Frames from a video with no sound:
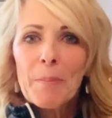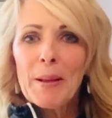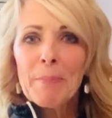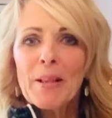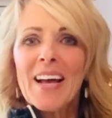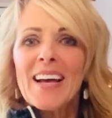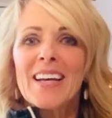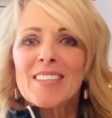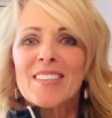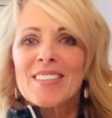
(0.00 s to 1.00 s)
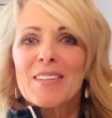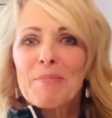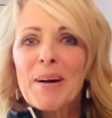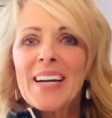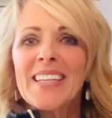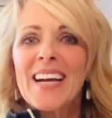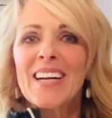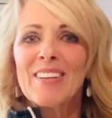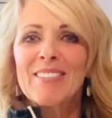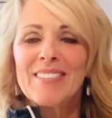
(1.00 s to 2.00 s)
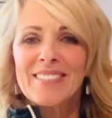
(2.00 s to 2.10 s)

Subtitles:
Be blessed. Bye now.